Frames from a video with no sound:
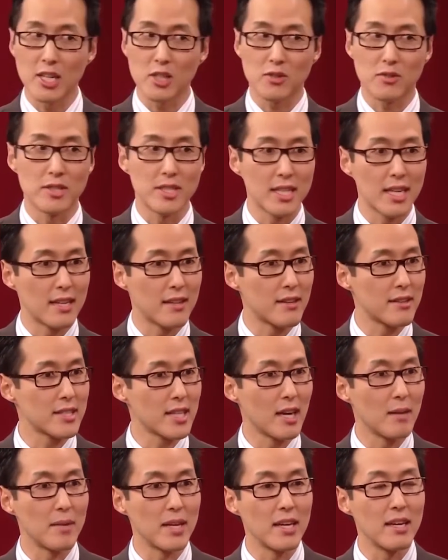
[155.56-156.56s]
extra skin in their
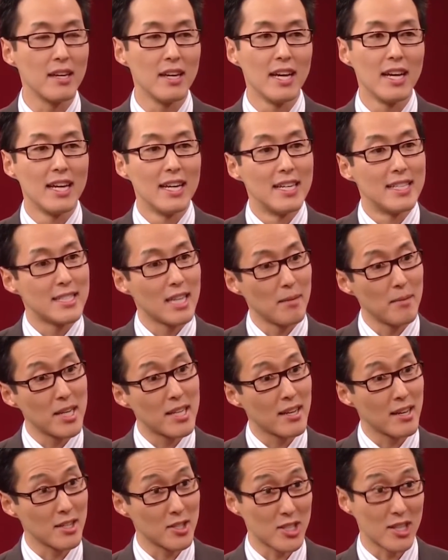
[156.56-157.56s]
tummy. Tummy
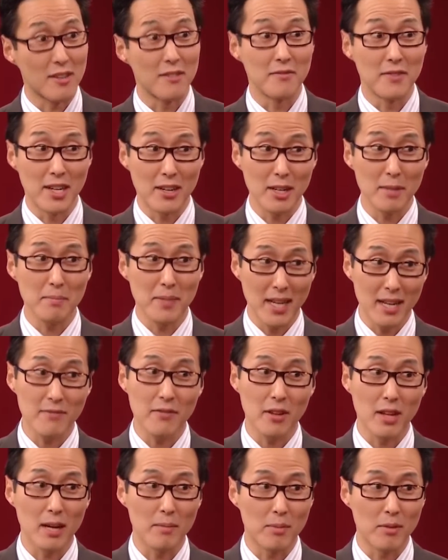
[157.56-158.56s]
tucks are very
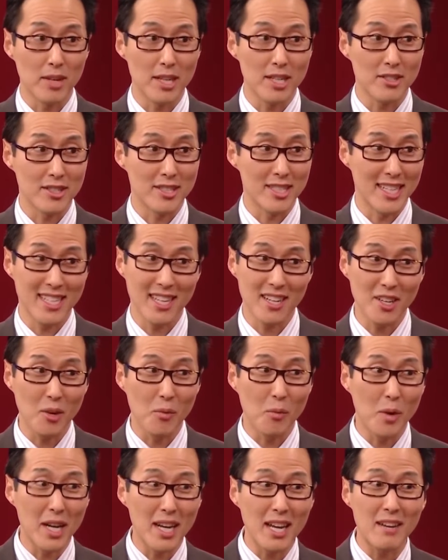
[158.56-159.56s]
painful operations. I tell you,
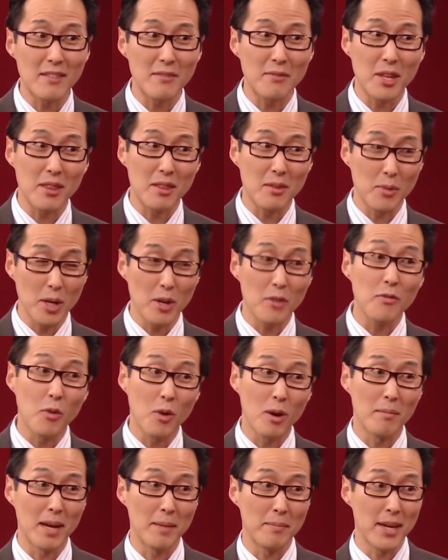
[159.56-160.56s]
1 out of every 3 or 4
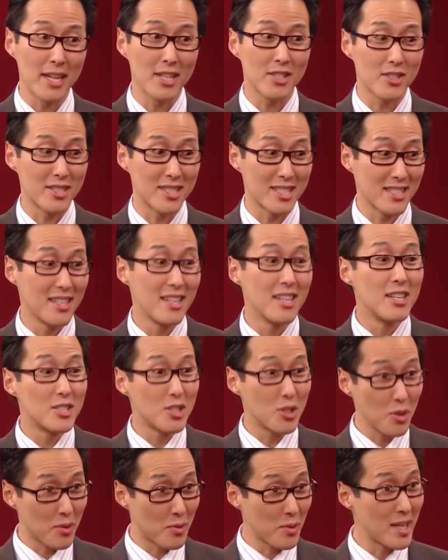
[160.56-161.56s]
of my patients,
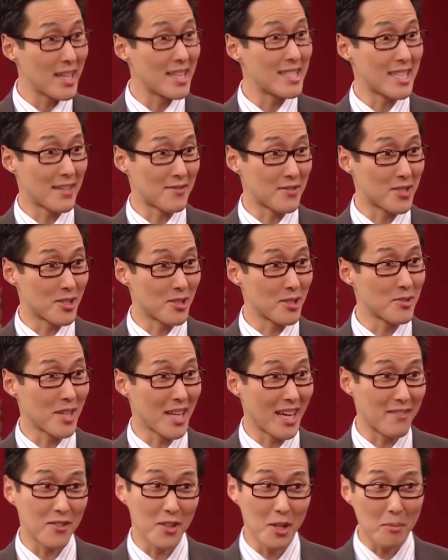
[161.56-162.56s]
2 or 3 days after surgery,
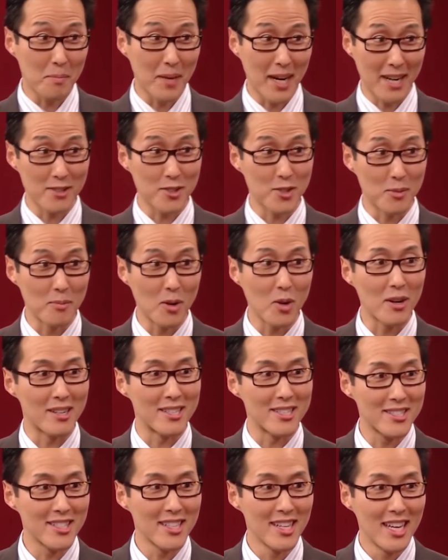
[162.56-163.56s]
have a little buyer's
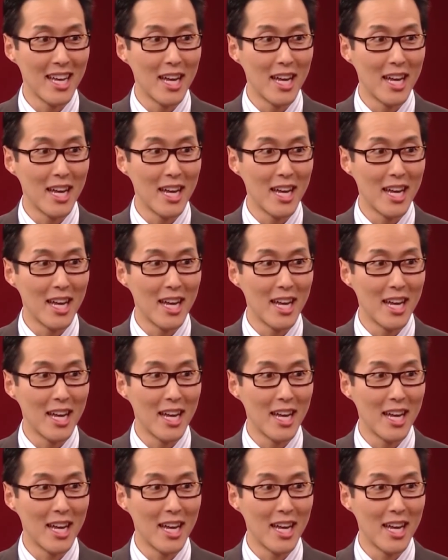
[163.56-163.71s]
remorse.